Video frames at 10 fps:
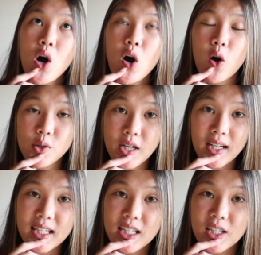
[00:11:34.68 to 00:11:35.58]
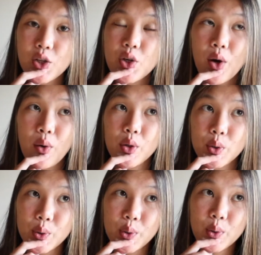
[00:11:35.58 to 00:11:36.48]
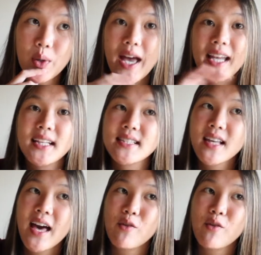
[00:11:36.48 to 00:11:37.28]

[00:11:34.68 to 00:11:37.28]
Otaki no Yu, and it's